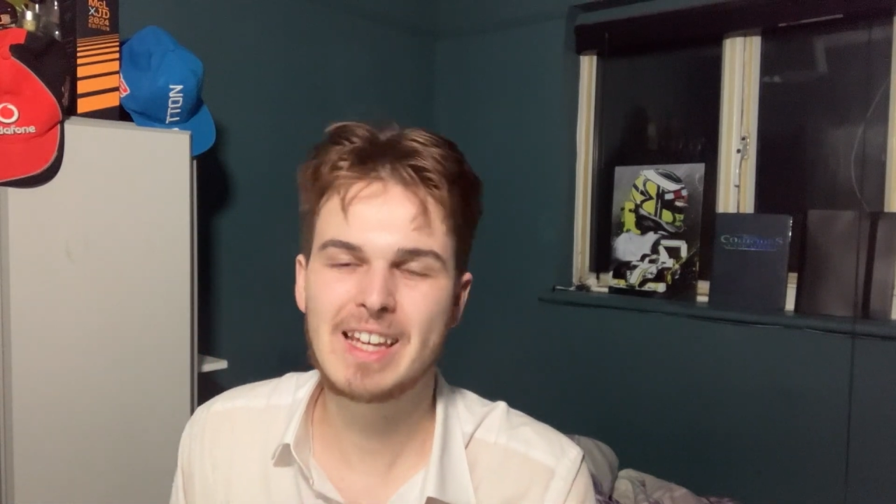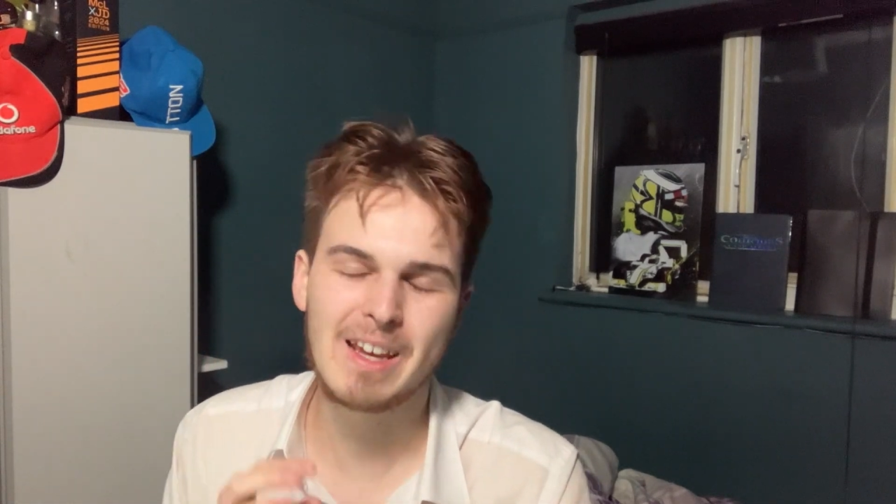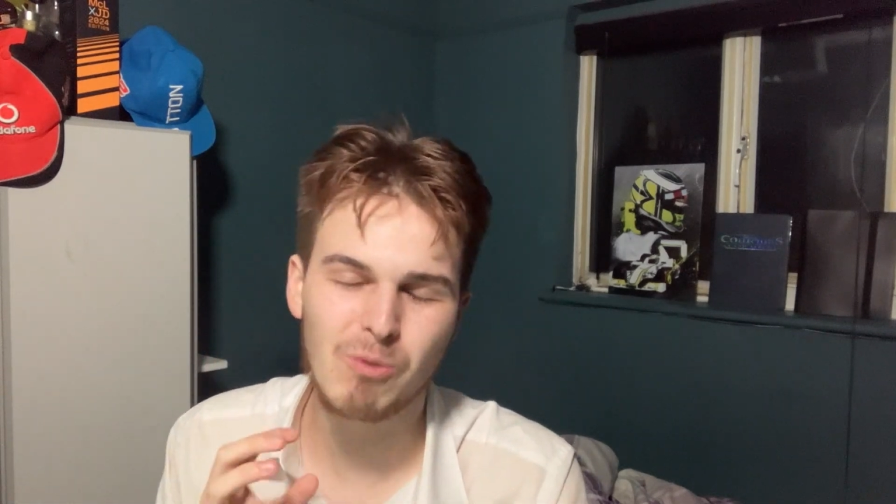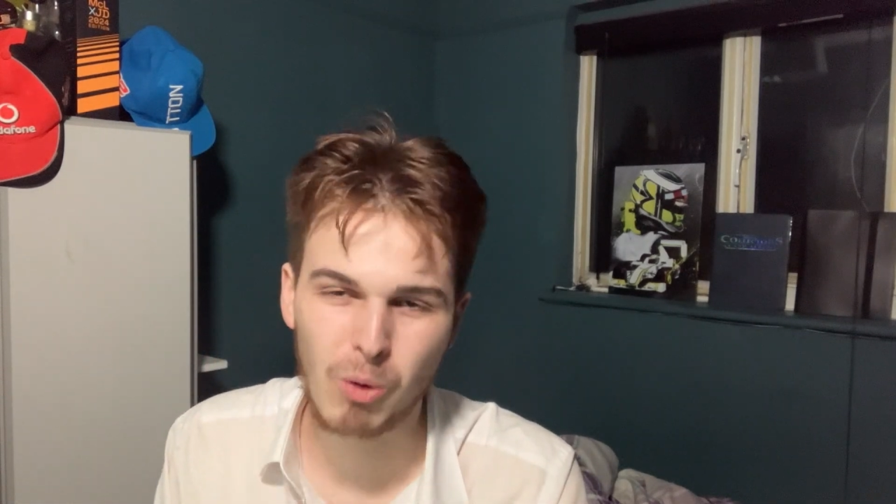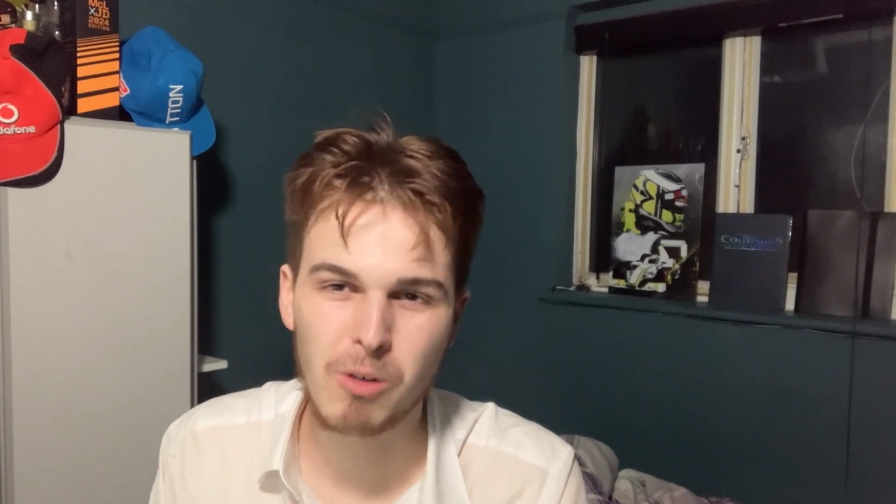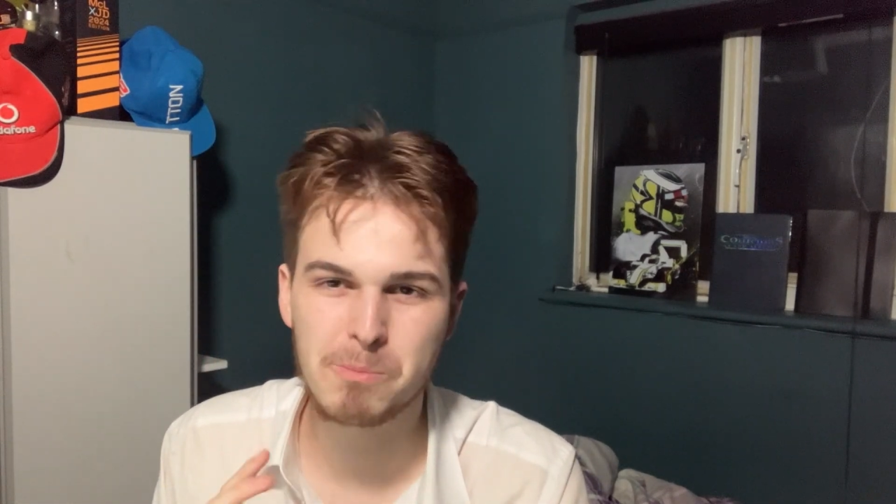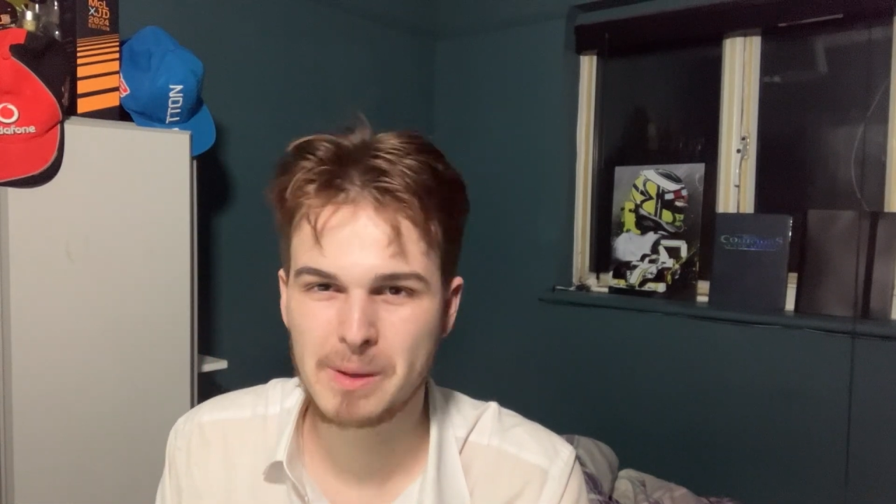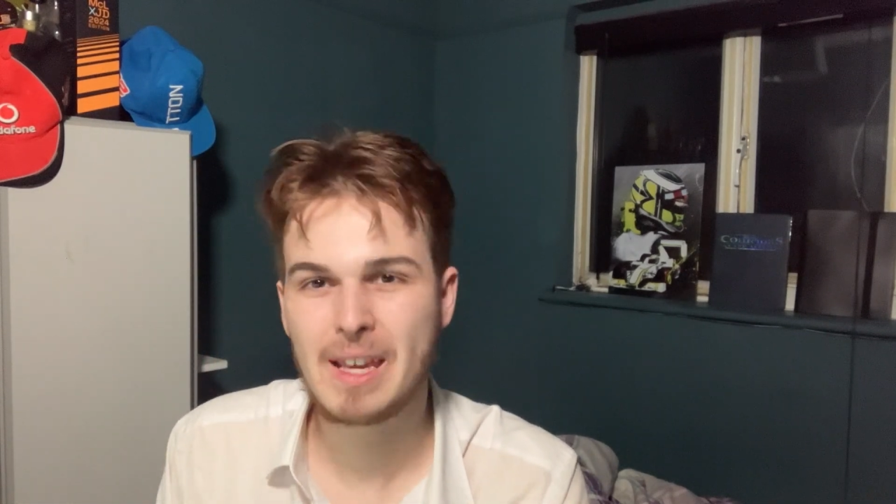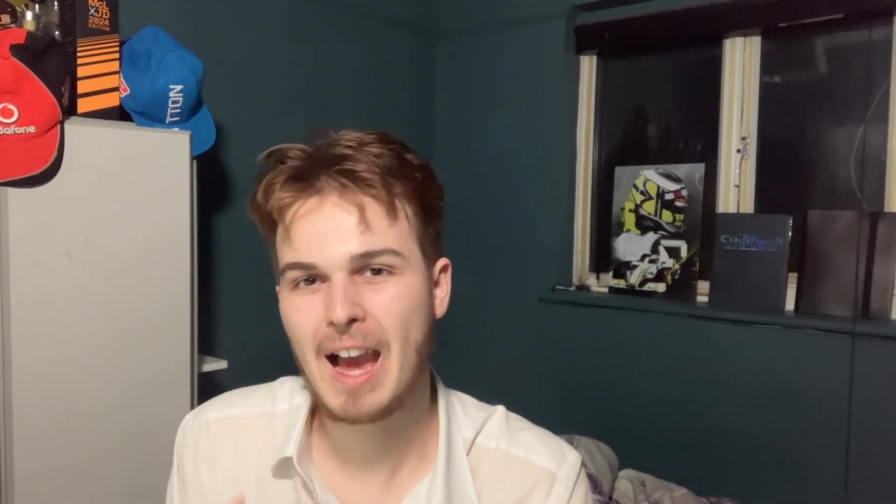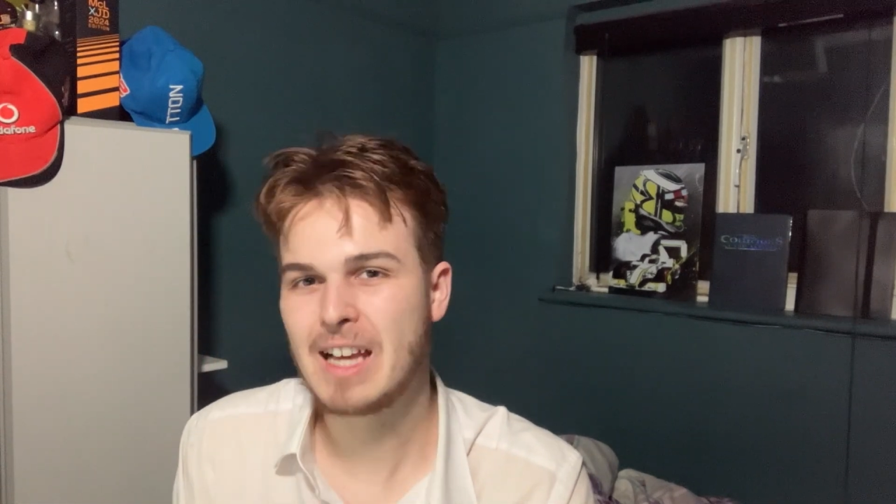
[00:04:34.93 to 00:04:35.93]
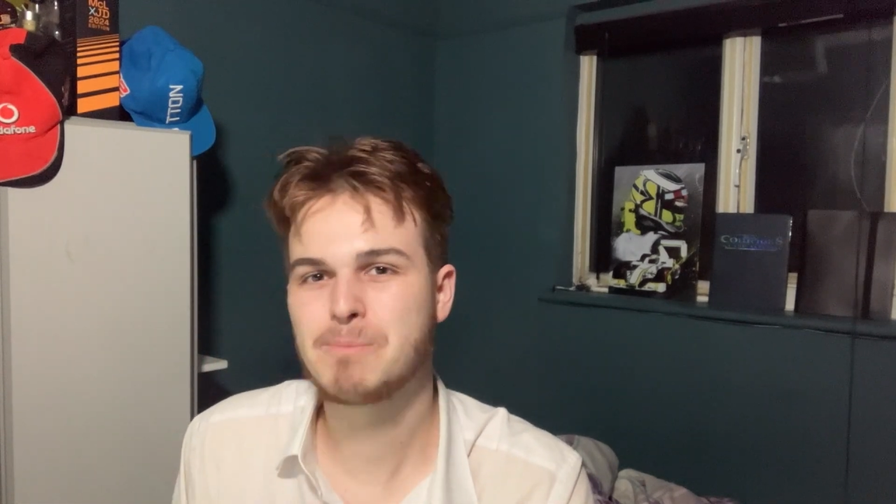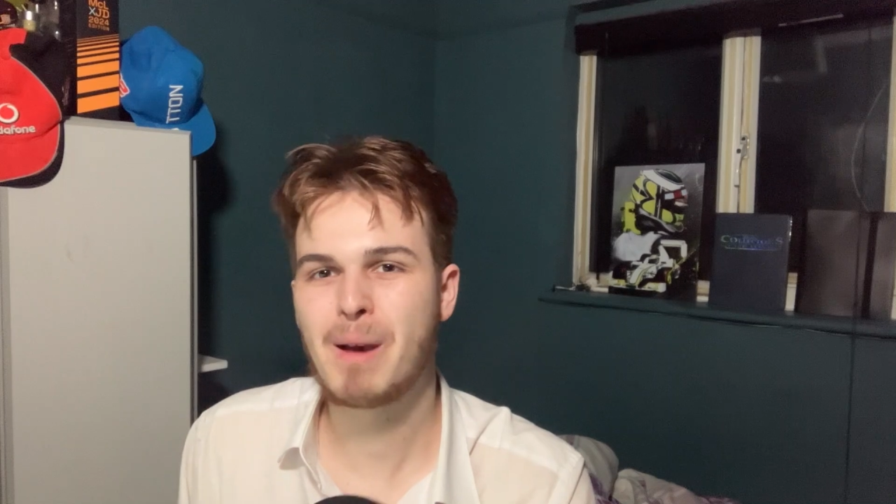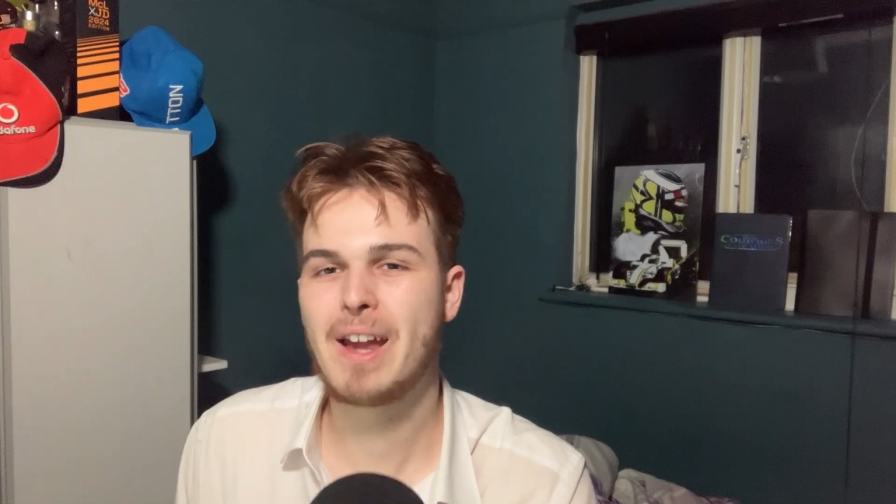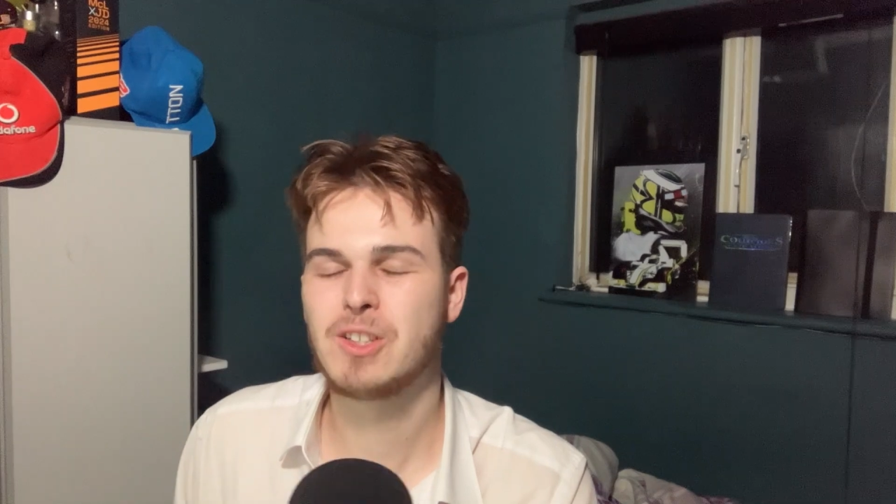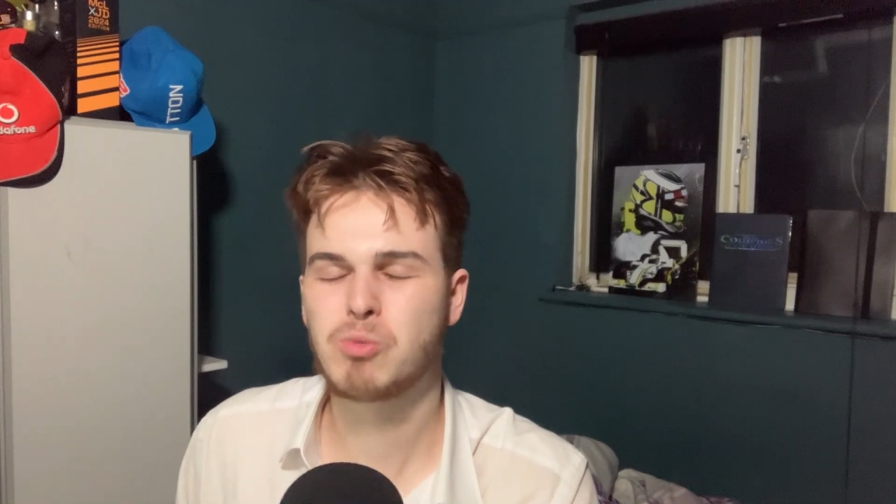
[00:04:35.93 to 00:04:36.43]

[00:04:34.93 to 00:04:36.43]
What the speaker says: it won't be as bad as